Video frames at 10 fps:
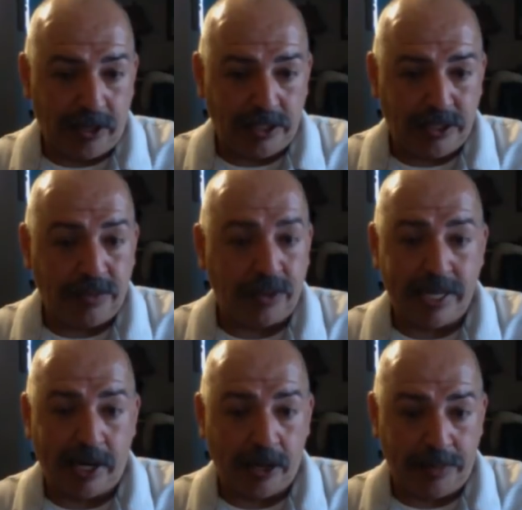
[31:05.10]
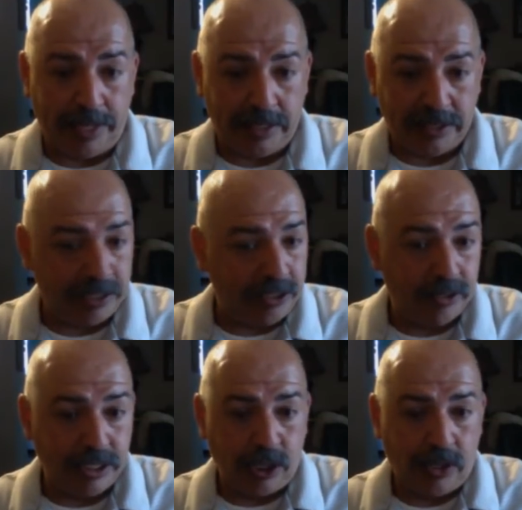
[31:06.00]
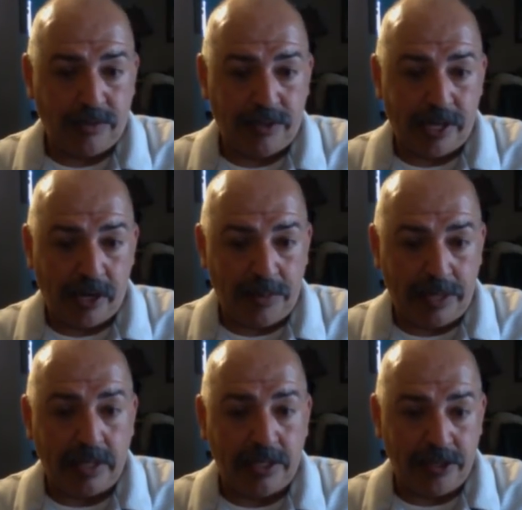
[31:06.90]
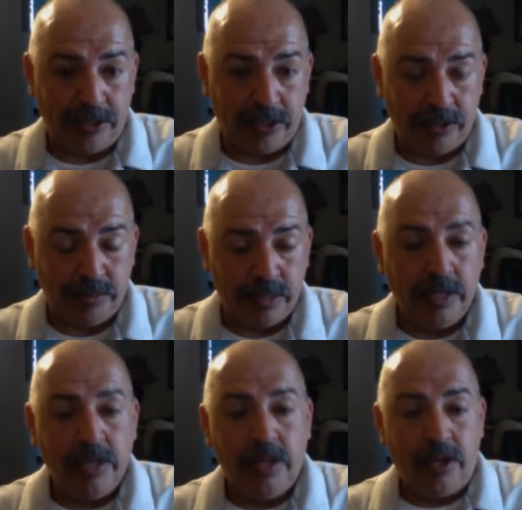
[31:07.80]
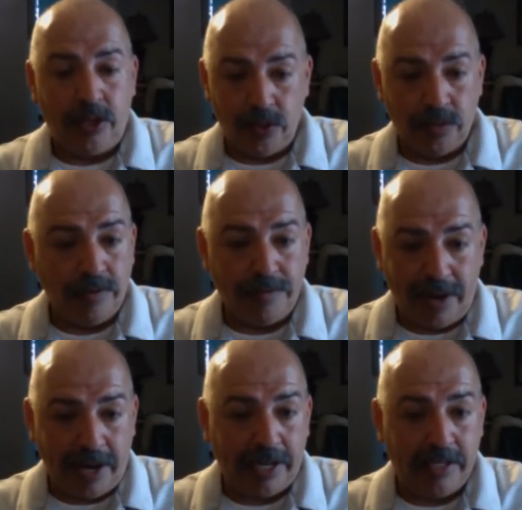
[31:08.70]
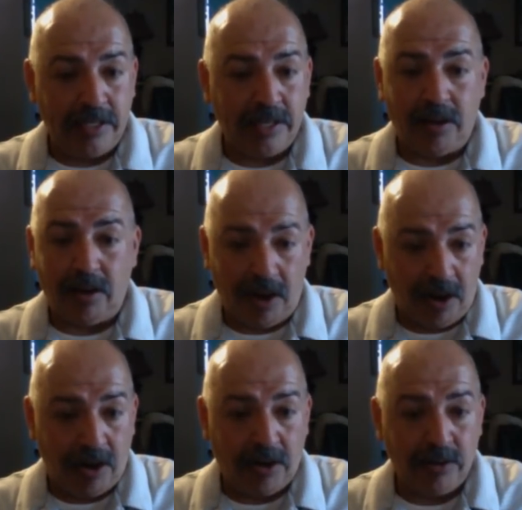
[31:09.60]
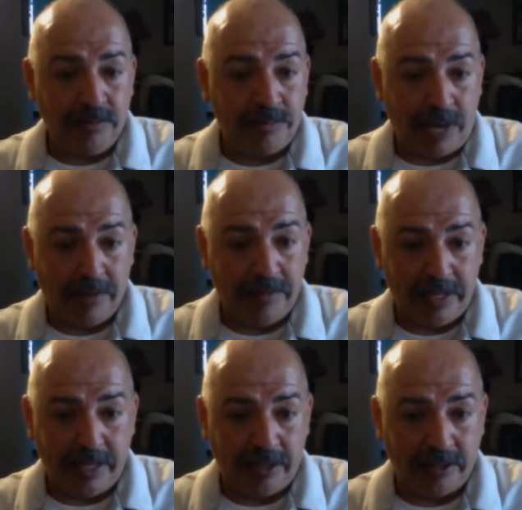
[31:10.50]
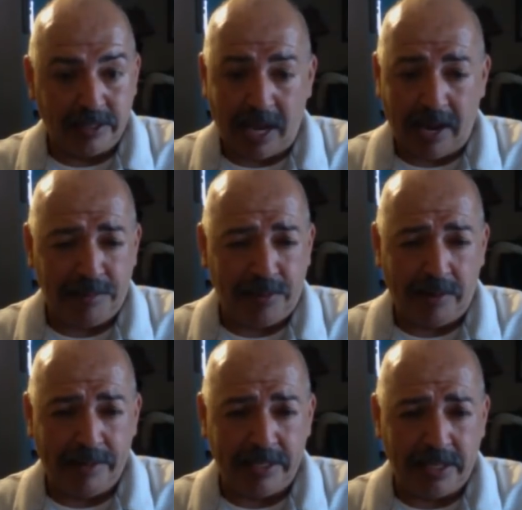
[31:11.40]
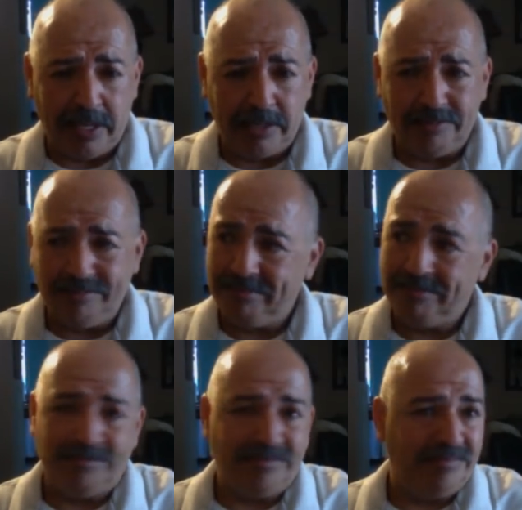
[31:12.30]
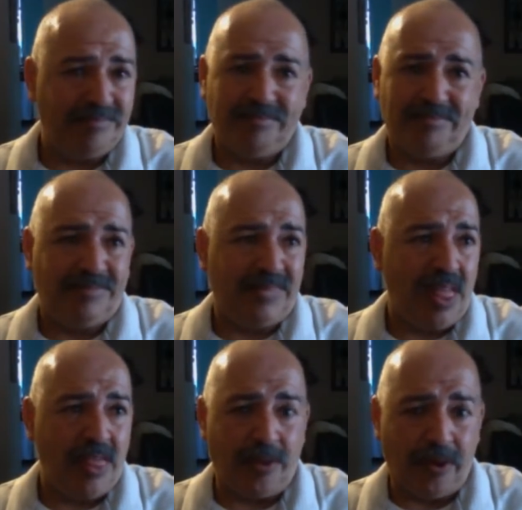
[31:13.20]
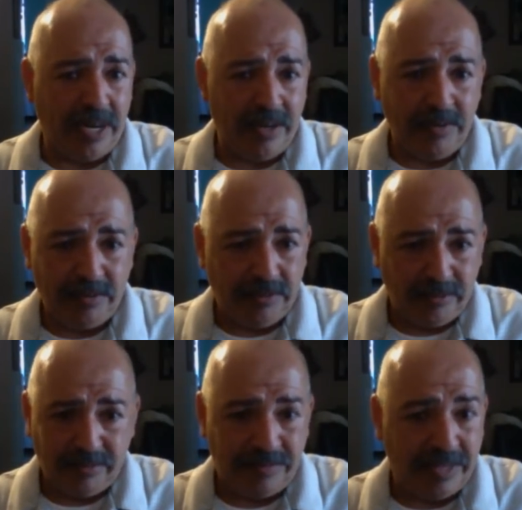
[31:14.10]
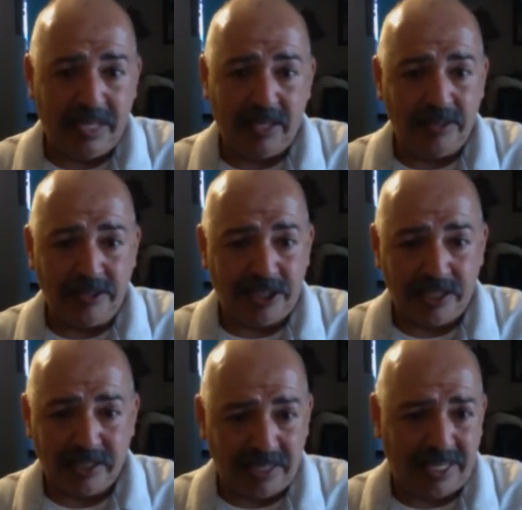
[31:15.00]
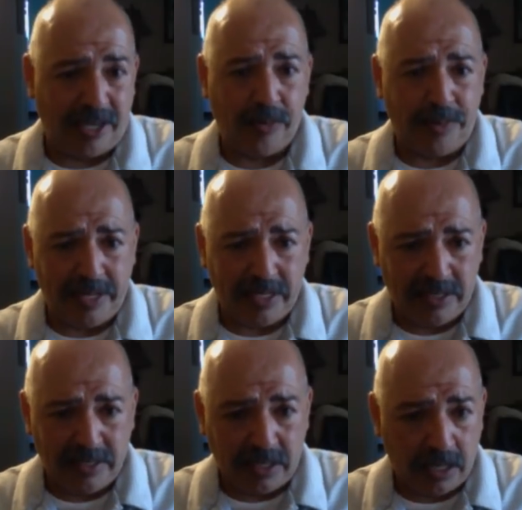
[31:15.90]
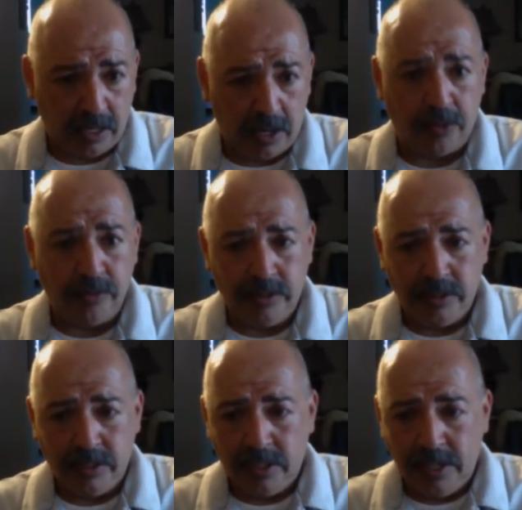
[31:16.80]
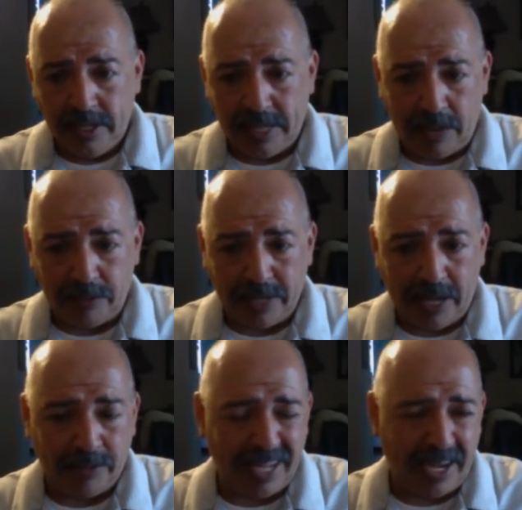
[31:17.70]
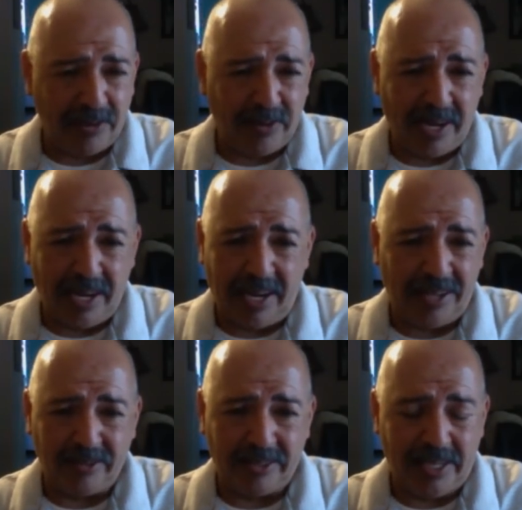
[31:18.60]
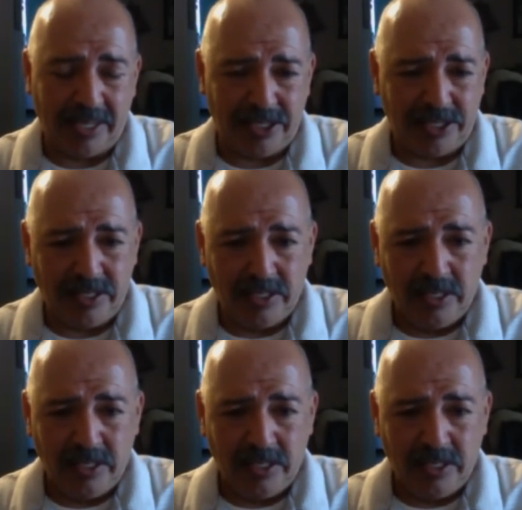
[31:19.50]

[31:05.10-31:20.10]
search for Terapeak. Just do a search for Terapeak on YouTube. You will find all my videos. I've probably done 30 videos just on Terapeak alone. Camel, I don't touch.